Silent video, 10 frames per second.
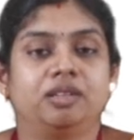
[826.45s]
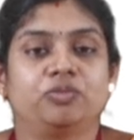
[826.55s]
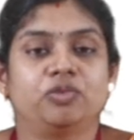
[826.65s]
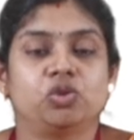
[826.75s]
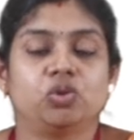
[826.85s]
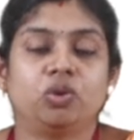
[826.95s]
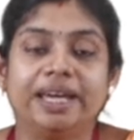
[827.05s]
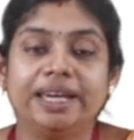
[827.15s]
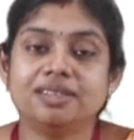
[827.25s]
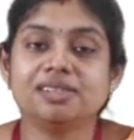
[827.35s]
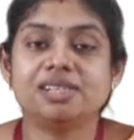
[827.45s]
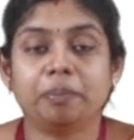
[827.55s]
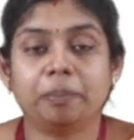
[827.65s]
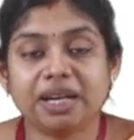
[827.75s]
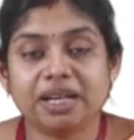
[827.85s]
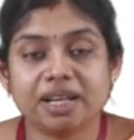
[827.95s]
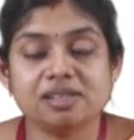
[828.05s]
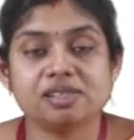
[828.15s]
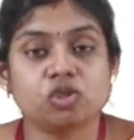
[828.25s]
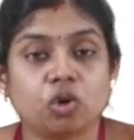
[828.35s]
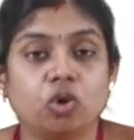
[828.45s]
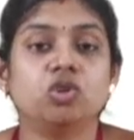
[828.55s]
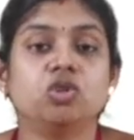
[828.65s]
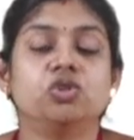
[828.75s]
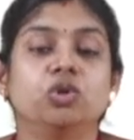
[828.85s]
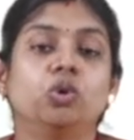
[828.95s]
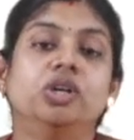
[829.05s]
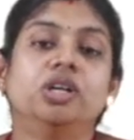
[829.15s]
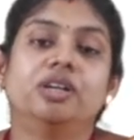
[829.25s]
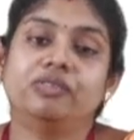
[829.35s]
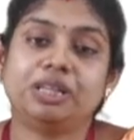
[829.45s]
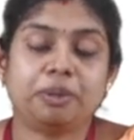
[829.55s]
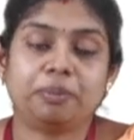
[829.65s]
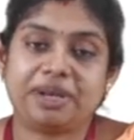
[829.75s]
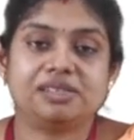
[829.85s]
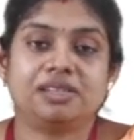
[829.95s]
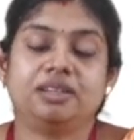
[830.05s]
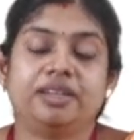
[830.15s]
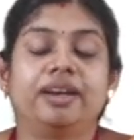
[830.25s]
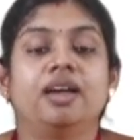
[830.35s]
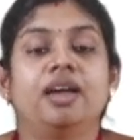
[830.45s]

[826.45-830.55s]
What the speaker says: So like this, dependencies also will be present there.